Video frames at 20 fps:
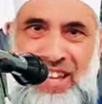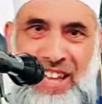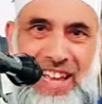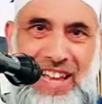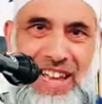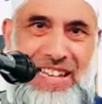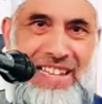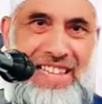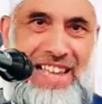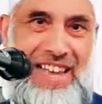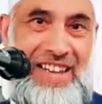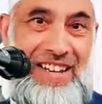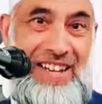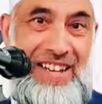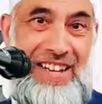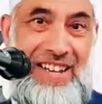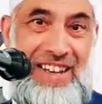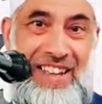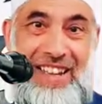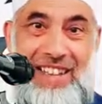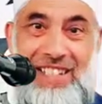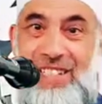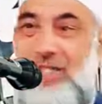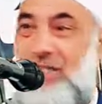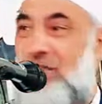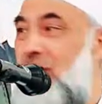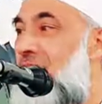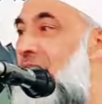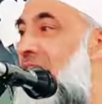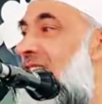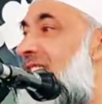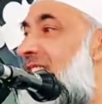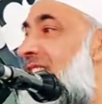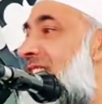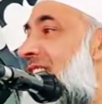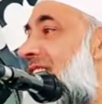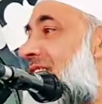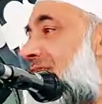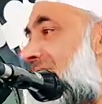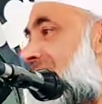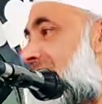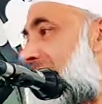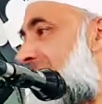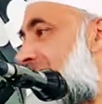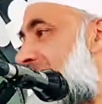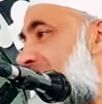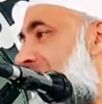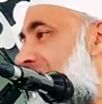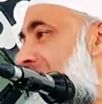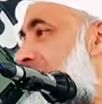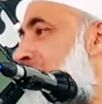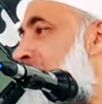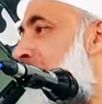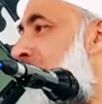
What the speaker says: And then, you know, still say, we are the